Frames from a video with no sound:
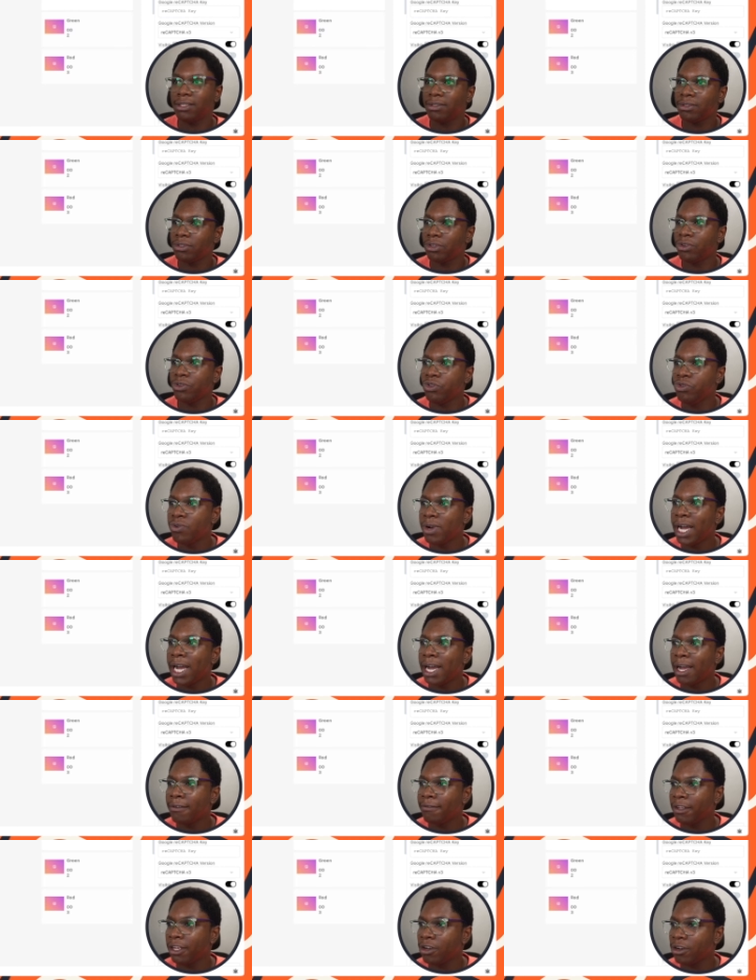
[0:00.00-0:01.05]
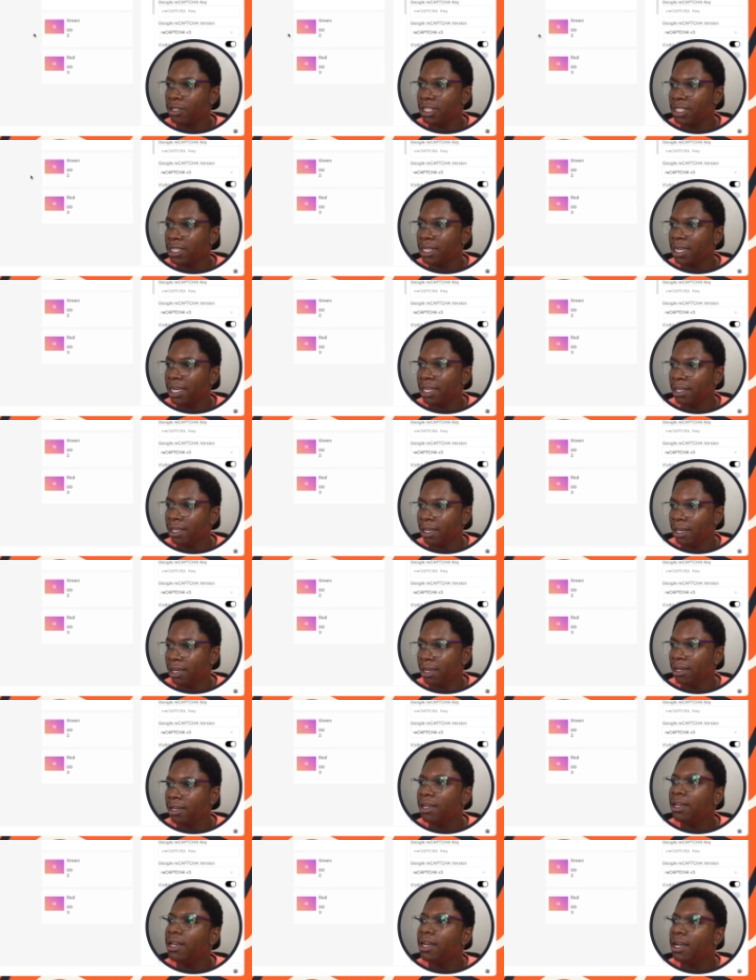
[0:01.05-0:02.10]
So you have a container here
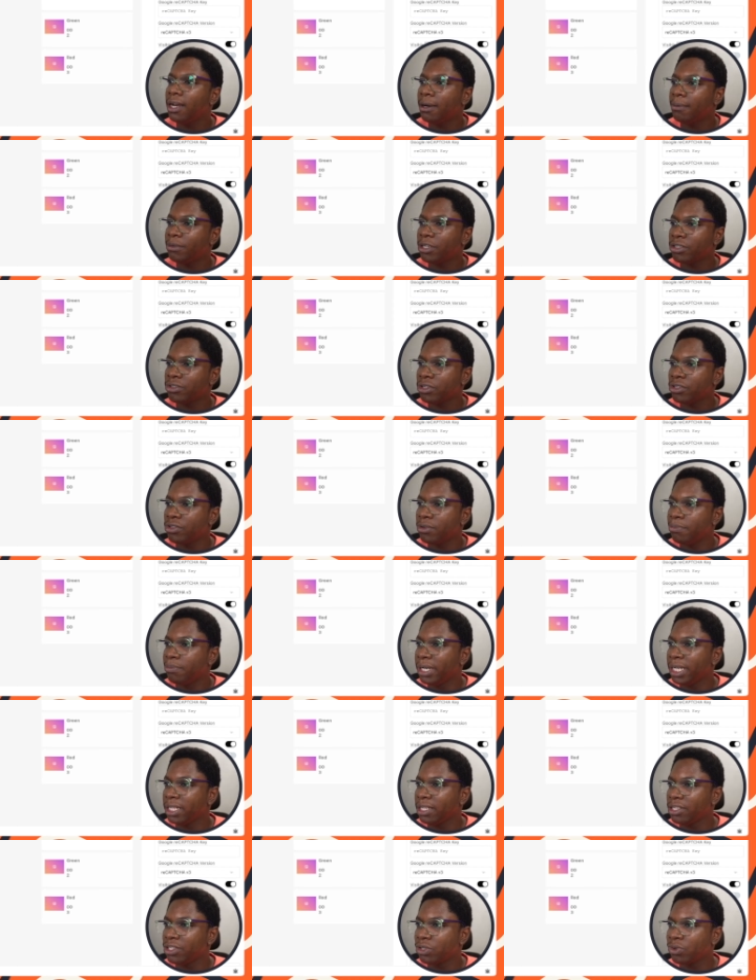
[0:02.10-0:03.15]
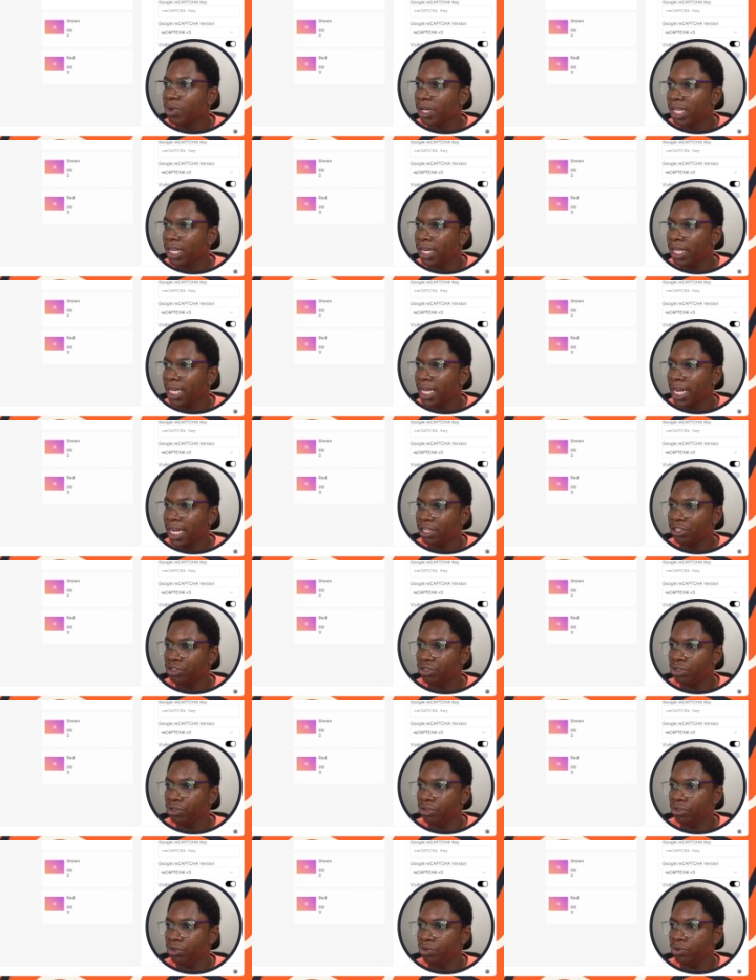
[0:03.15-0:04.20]
I'm just going to bring this quickly and show
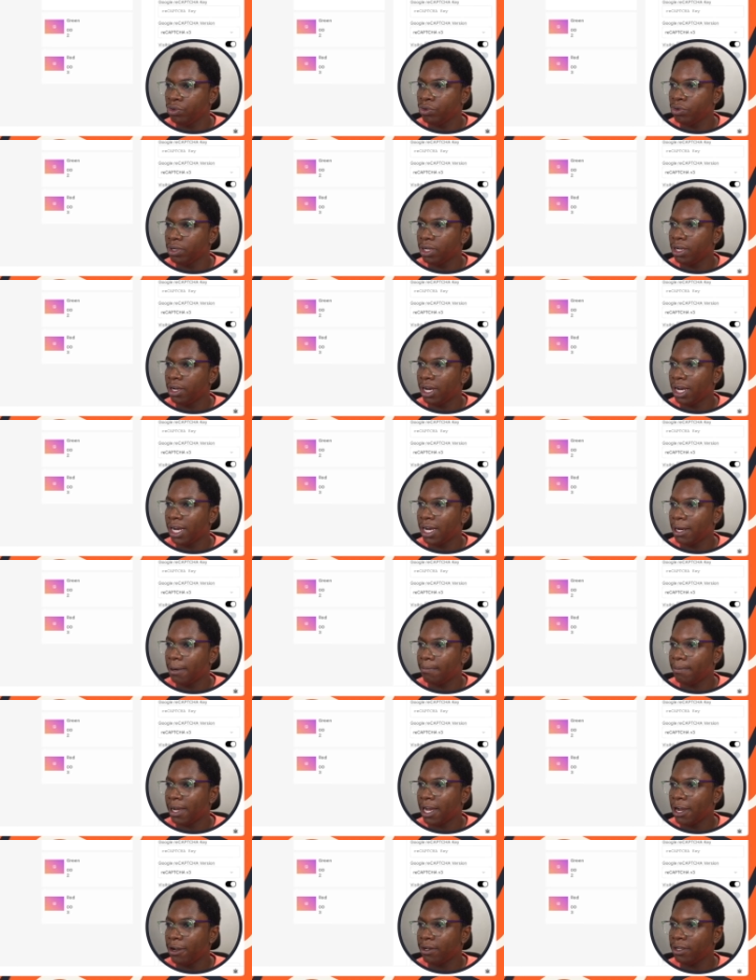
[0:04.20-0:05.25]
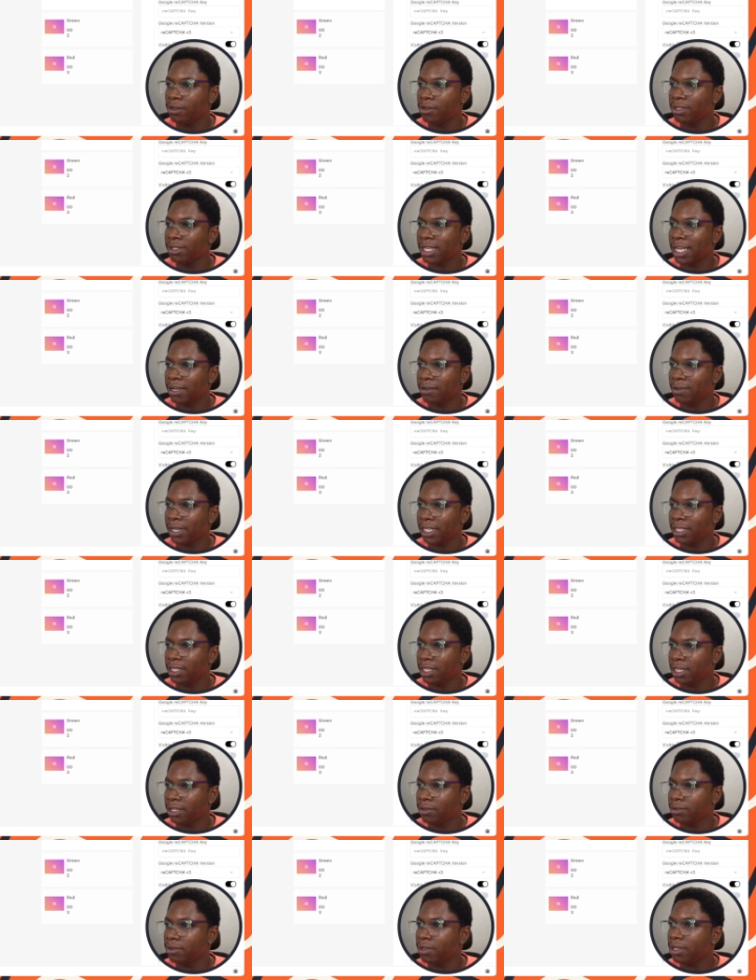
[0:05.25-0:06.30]
you um, how it looks like right
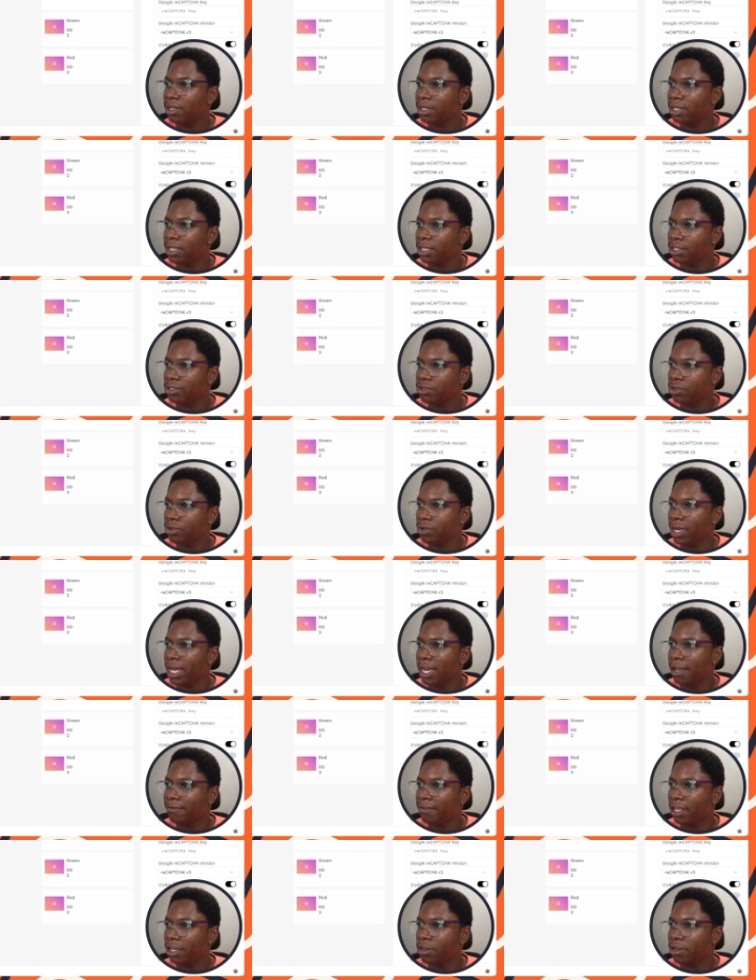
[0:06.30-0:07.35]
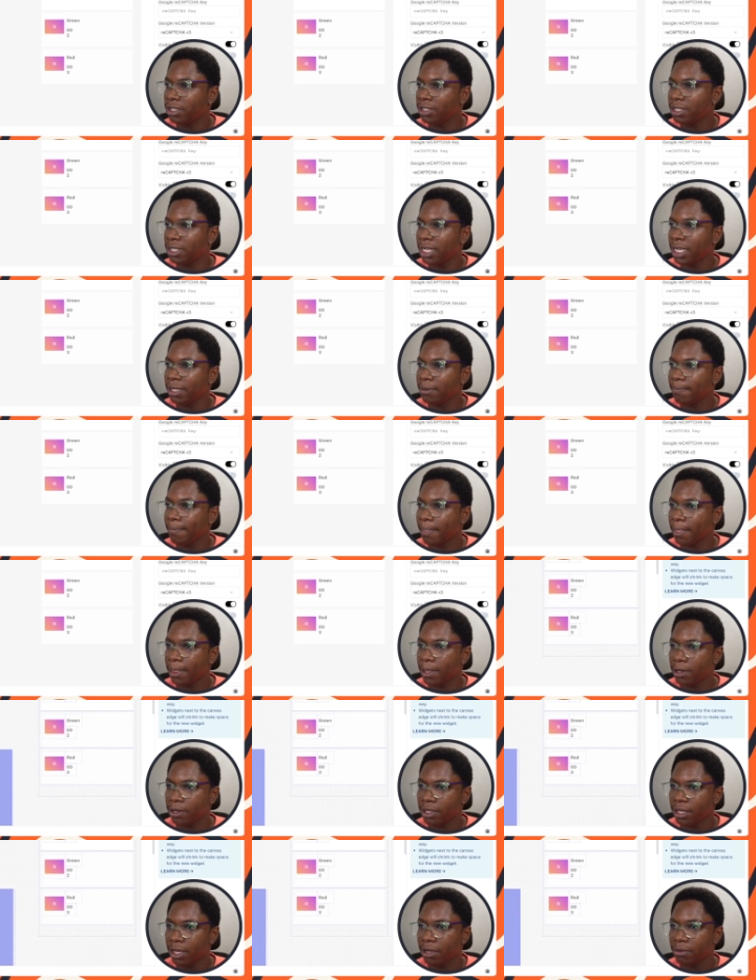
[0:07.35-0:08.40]
now. So you have a container,
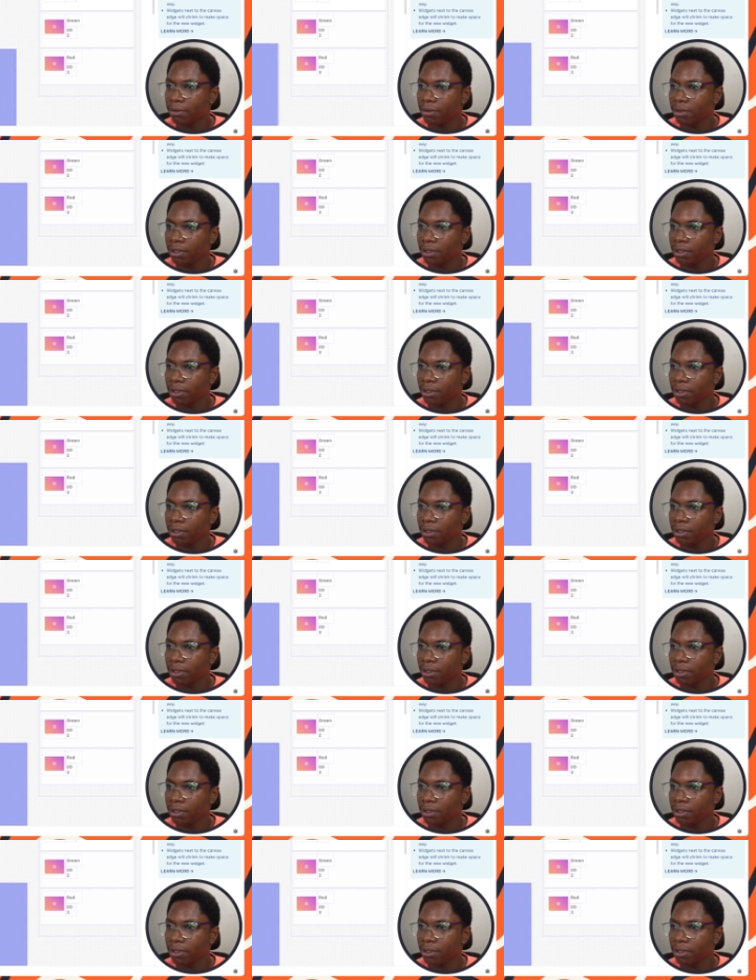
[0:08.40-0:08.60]
okay?